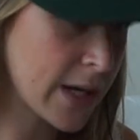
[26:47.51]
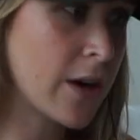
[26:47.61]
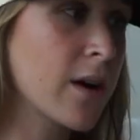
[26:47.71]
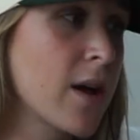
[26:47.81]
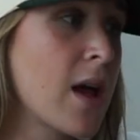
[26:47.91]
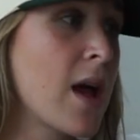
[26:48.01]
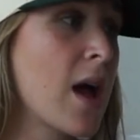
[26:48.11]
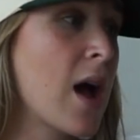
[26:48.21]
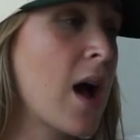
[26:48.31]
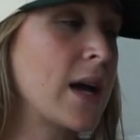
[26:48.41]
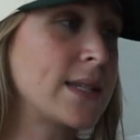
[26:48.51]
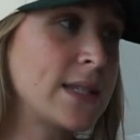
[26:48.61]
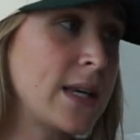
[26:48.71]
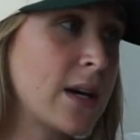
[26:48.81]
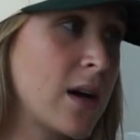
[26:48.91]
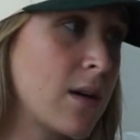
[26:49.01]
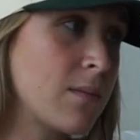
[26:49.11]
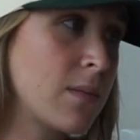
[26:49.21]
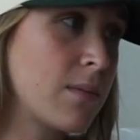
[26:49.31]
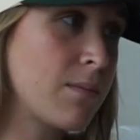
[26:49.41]
we're here. I see
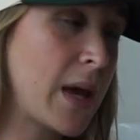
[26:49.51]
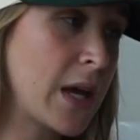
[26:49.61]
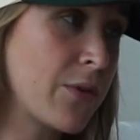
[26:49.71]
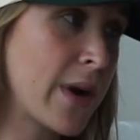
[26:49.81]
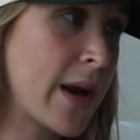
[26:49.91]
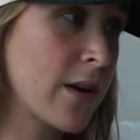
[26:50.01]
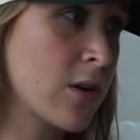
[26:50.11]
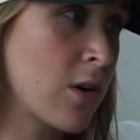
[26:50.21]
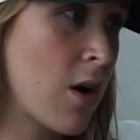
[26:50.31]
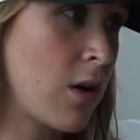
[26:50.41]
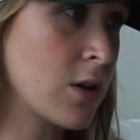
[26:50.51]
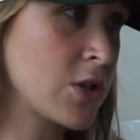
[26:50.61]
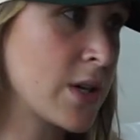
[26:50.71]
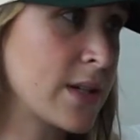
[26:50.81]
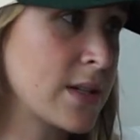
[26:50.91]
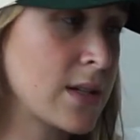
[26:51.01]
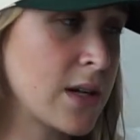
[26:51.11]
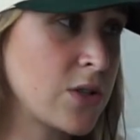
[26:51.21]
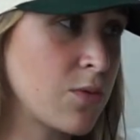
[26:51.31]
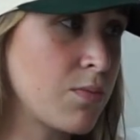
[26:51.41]
a pancreatic oncologist.
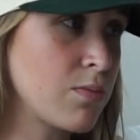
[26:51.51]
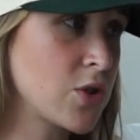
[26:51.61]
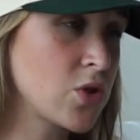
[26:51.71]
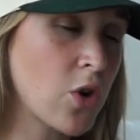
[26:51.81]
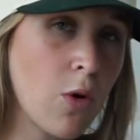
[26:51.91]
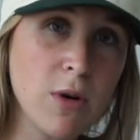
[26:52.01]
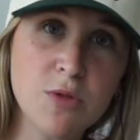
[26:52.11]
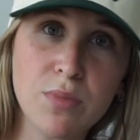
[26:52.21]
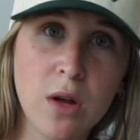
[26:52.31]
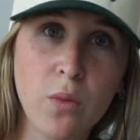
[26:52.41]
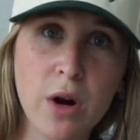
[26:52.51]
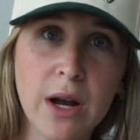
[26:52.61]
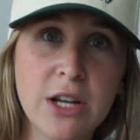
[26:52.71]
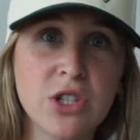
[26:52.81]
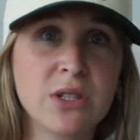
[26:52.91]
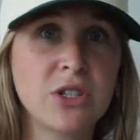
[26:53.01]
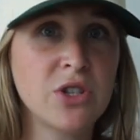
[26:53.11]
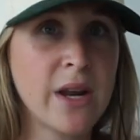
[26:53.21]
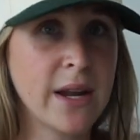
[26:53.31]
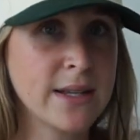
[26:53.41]
I do so much blood work. I just did
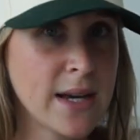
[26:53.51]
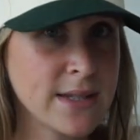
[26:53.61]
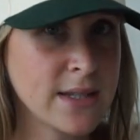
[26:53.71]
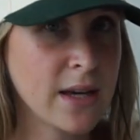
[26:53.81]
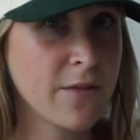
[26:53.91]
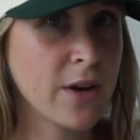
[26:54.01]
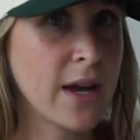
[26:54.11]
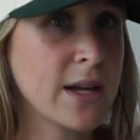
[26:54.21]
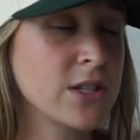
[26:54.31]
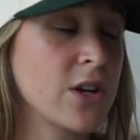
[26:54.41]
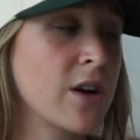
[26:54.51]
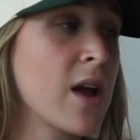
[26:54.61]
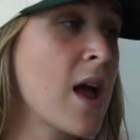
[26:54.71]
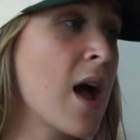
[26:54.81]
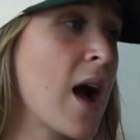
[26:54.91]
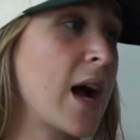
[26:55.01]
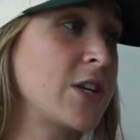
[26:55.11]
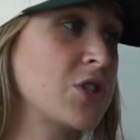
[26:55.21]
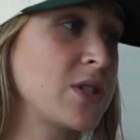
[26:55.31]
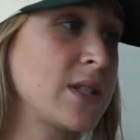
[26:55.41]
genetic testing for cancer.
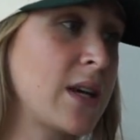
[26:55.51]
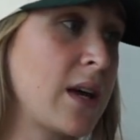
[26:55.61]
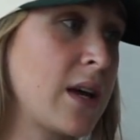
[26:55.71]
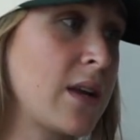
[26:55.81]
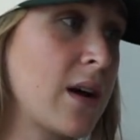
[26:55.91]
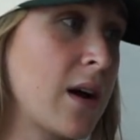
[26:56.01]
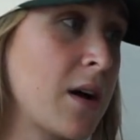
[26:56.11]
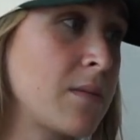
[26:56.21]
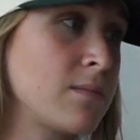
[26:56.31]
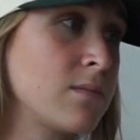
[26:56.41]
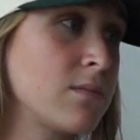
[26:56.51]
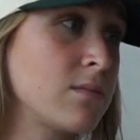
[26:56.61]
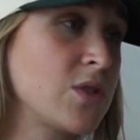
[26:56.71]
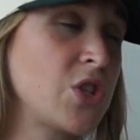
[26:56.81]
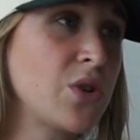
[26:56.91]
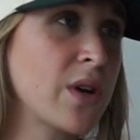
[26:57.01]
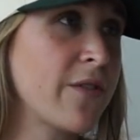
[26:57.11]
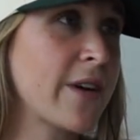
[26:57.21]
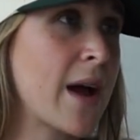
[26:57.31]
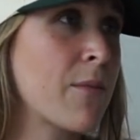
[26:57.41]
I just did 2
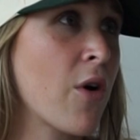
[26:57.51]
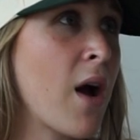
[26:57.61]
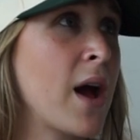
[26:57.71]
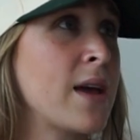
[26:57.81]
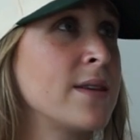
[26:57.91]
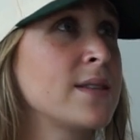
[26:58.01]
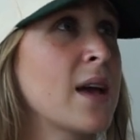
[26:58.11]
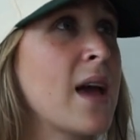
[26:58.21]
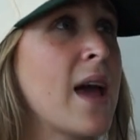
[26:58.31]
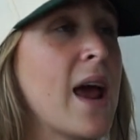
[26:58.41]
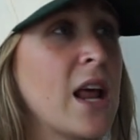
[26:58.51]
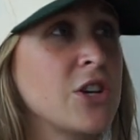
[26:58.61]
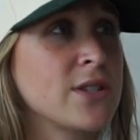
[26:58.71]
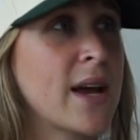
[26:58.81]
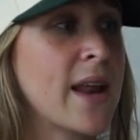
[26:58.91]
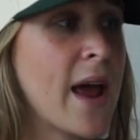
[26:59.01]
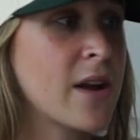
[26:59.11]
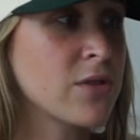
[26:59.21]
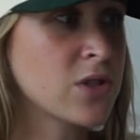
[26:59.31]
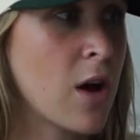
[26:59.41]
different MRIs, and I just had
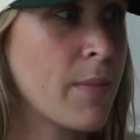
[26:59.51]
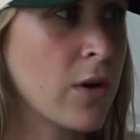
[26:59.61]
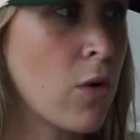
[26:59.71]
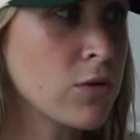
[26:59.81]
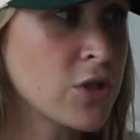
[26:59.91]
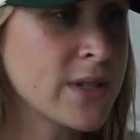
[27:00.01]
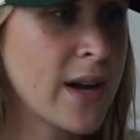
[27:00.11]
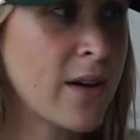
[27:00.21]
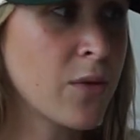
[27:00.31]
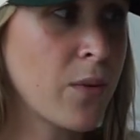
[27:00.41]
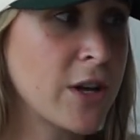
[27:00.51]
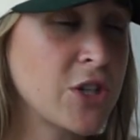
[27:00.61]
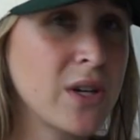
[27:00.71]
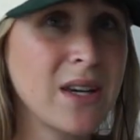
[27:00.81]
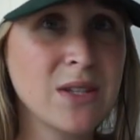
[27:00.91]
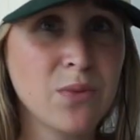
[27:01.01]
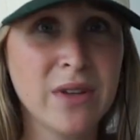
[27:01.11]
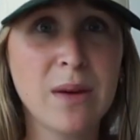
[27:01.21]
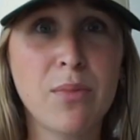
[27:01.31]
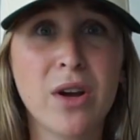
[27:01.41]
an endoscopic ultrasound, which is
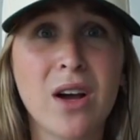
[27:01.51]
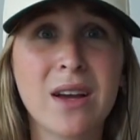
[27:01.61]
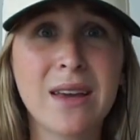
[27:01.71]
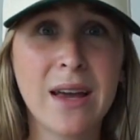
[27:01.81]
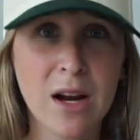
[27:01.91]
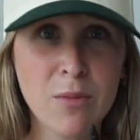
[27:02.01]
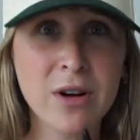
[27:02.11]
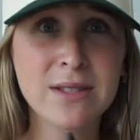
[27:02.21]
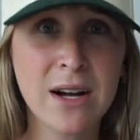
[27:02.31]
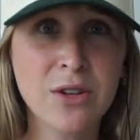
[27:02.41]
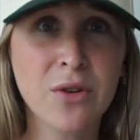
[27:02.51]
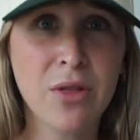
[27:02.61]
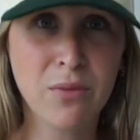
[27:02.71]
where they put a camera down your